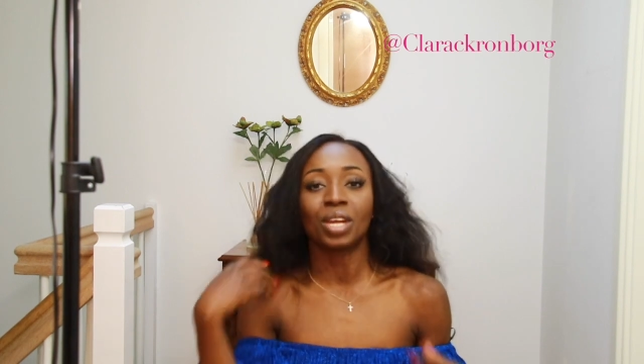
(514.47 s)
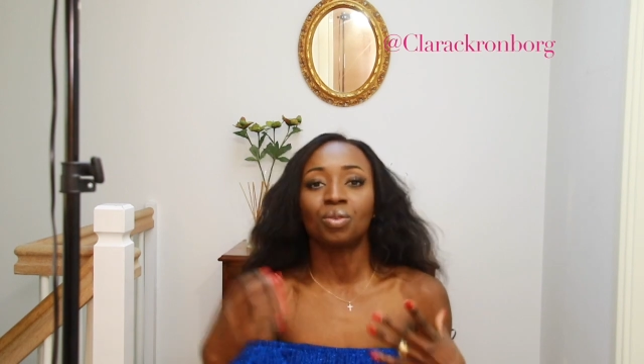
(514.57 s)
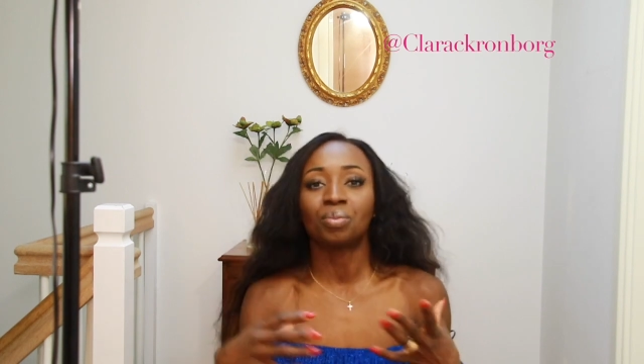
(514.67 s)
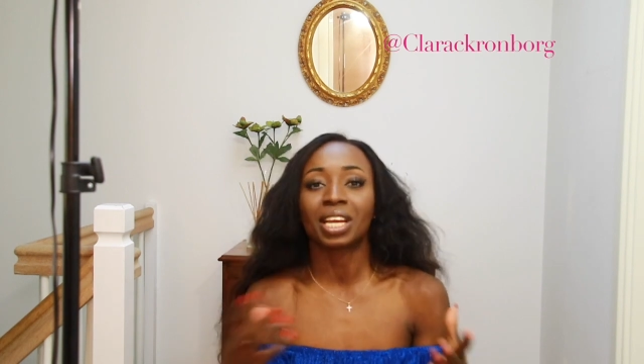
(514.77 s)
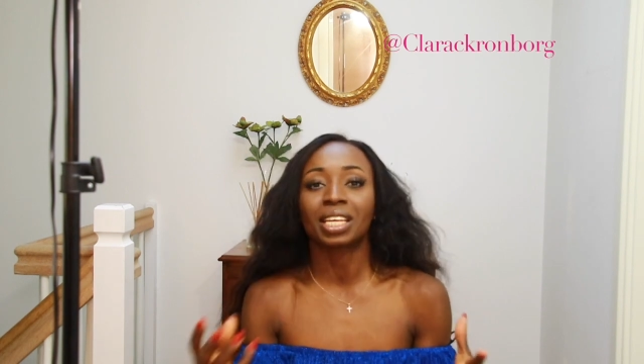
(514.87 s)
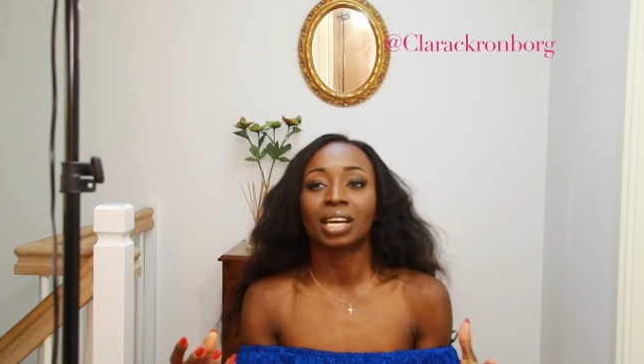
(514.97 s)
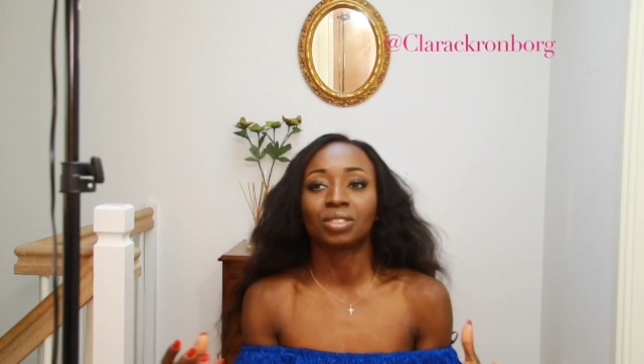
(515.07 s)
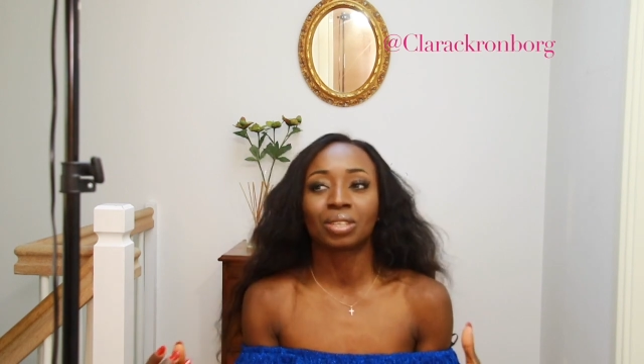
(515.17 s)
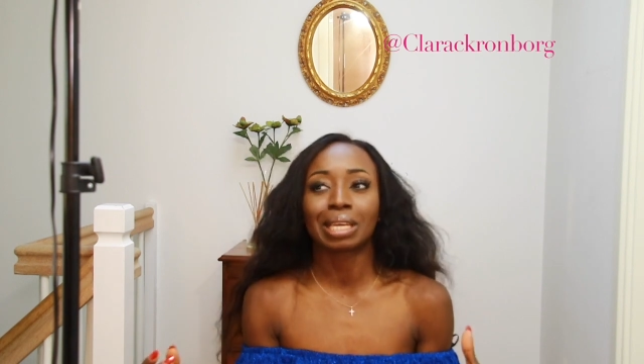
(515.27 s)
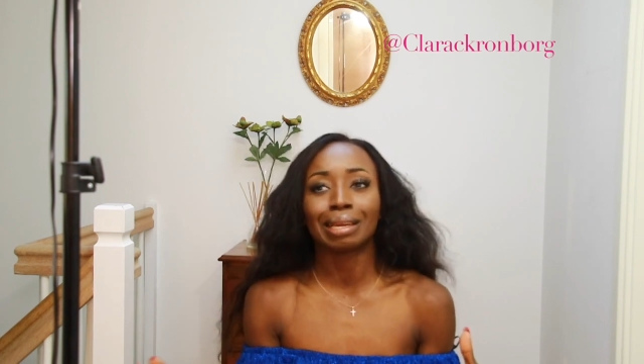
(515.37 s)
when you bring it
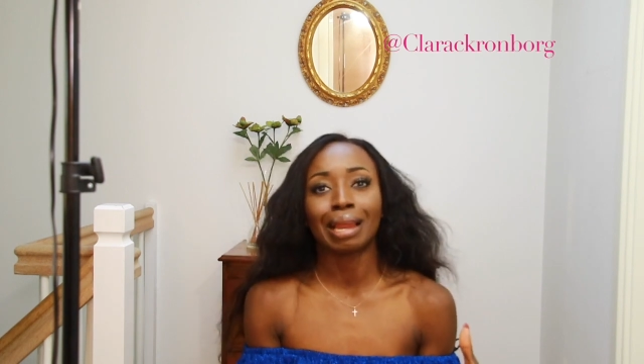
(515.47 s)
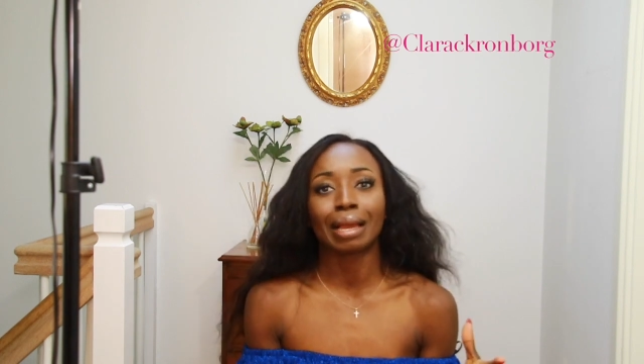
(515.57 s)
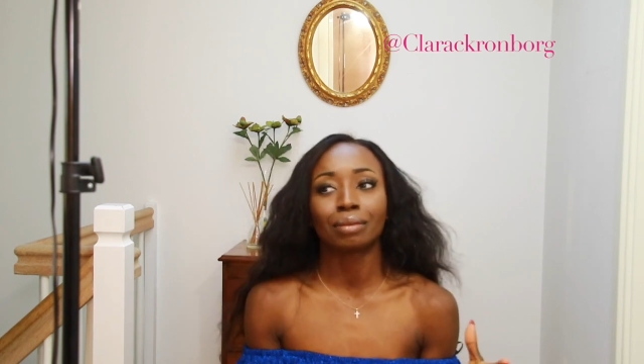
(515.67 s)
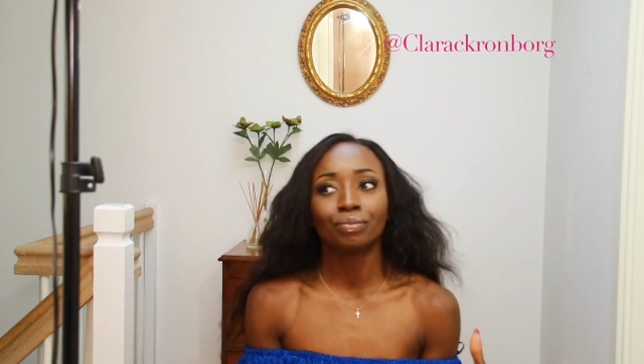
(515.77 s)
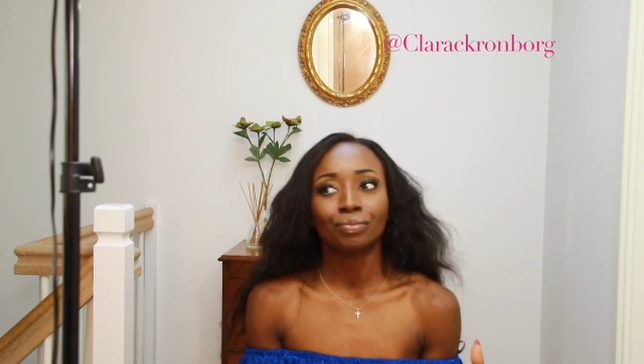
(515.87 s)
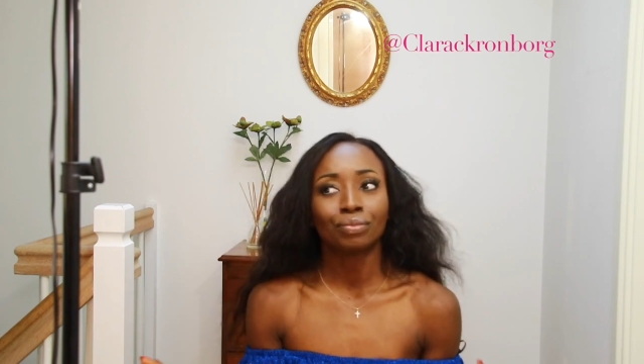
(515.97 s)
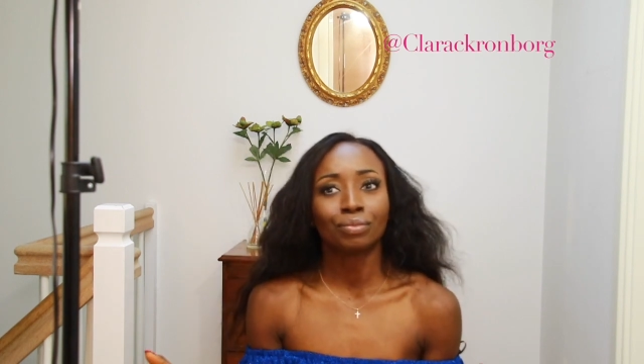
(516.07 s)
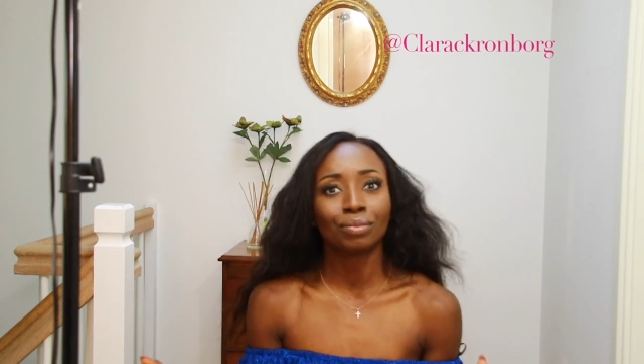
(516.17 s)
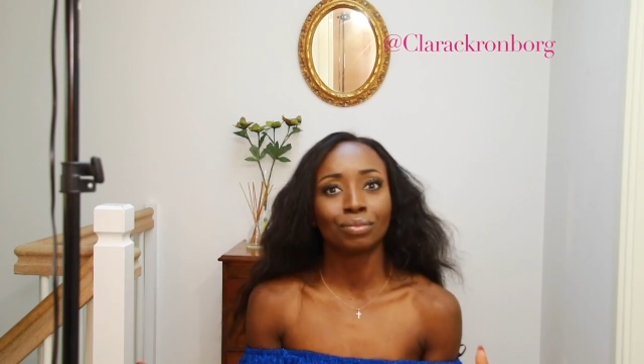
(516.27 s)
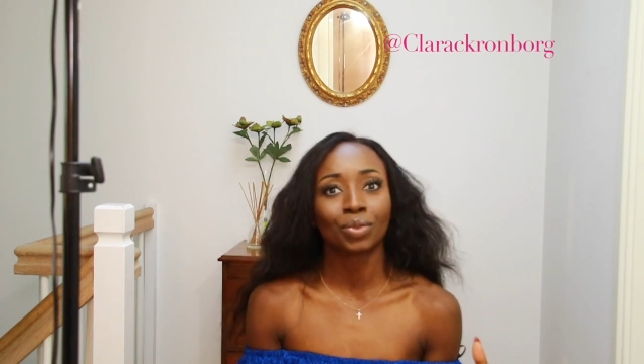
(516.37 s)
out, you get like,
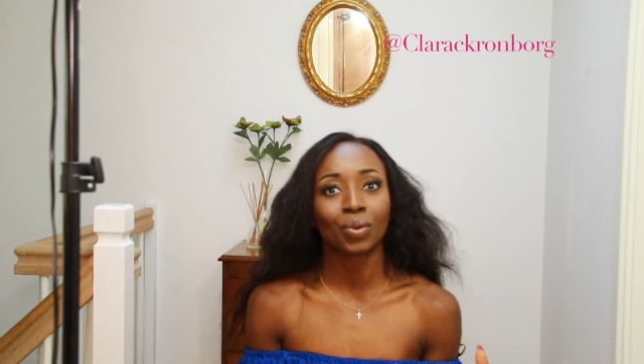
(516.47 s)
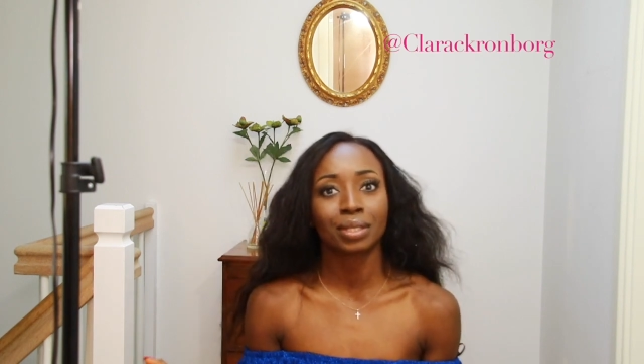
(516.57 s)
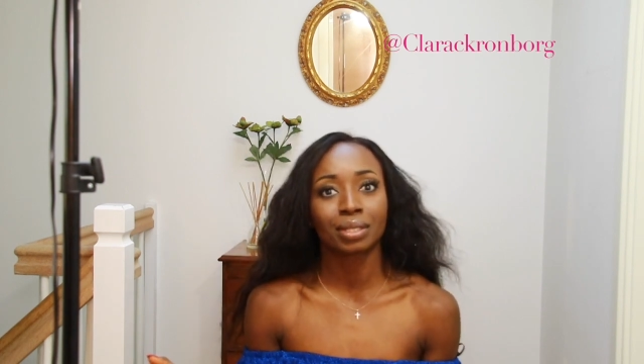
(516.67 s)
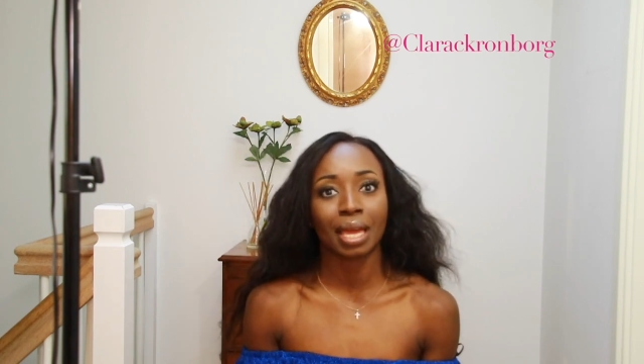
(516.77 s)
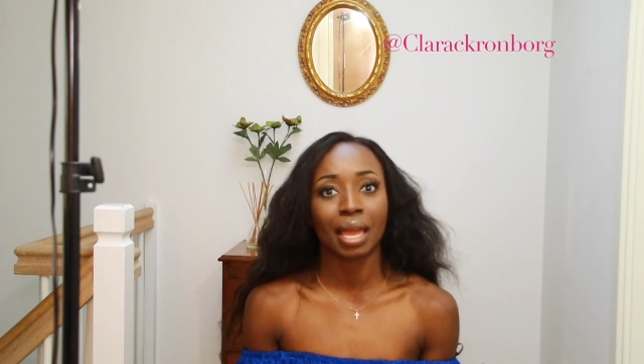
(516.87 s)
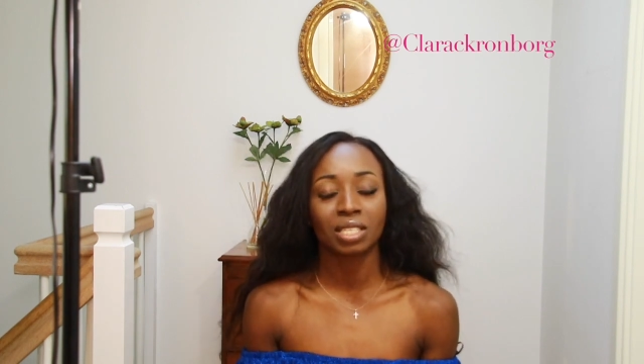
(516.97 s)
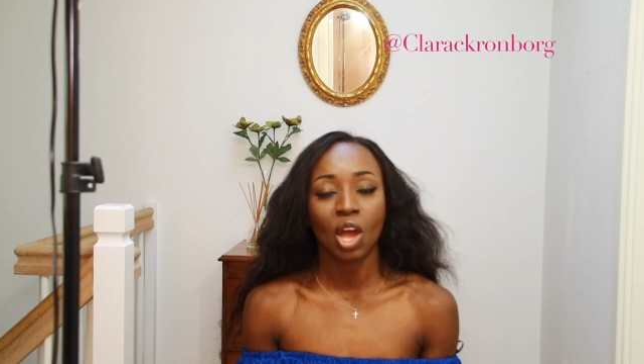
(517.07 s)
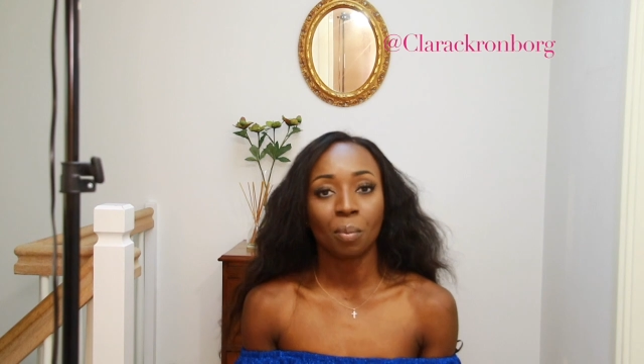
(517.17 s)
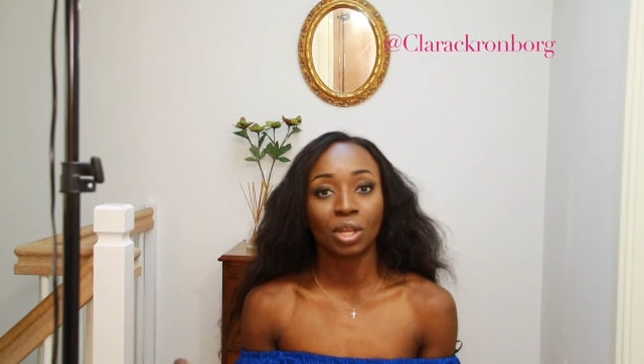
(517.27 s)
what's this?